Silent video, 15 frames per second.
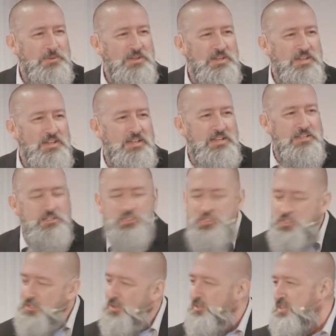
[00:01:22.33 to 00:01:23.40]
and he
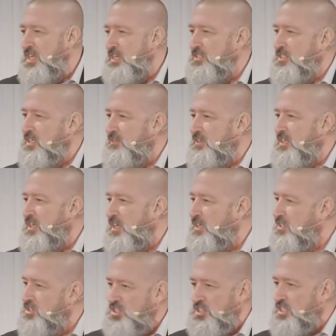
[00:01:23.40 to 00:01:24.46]
goes, "You know, Thanksgiving
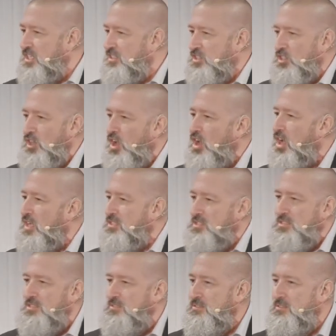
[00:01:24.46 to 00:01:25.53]
kind of just gets
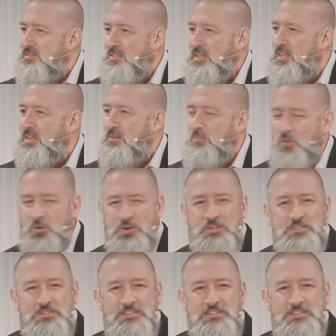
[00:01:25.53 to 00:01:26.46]
lost anymore."